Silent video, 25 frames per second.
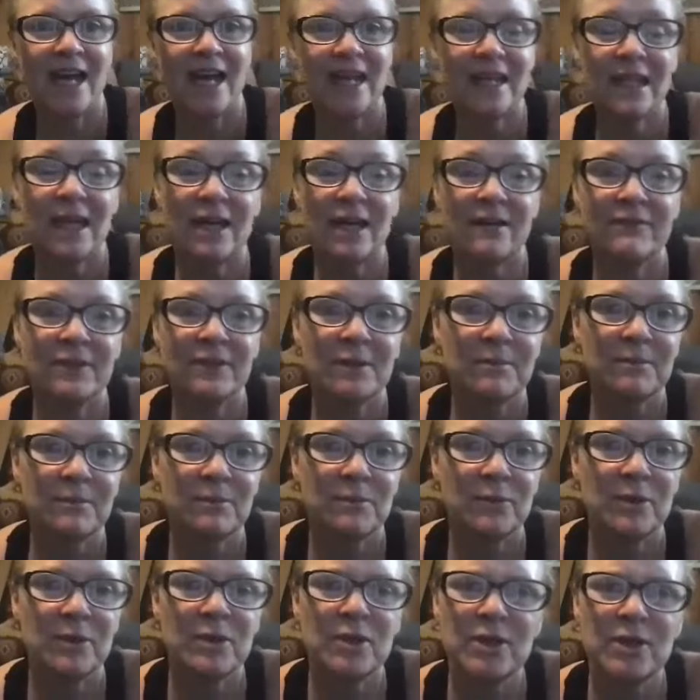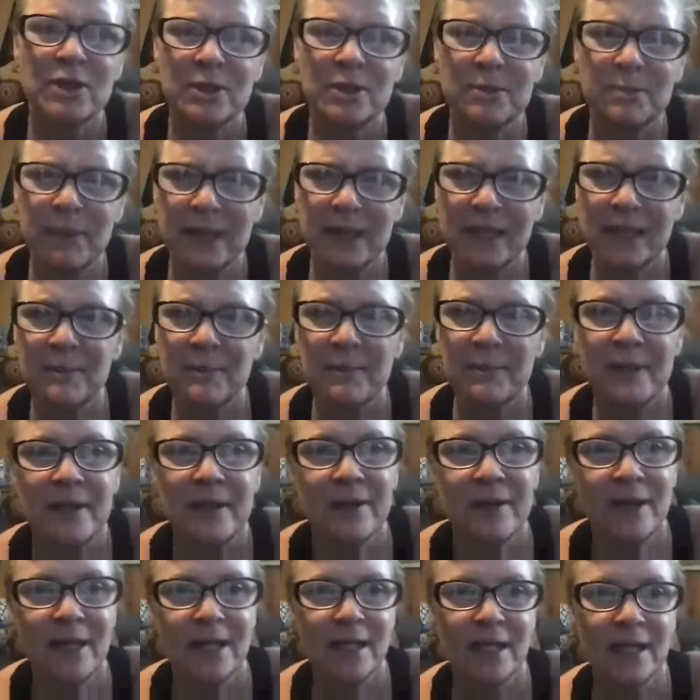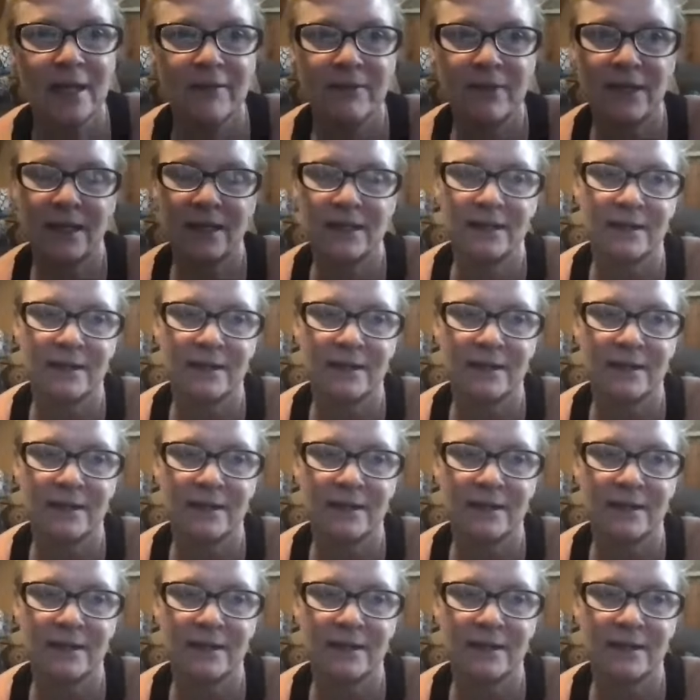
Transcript: love them. With good peanut butter, I love it.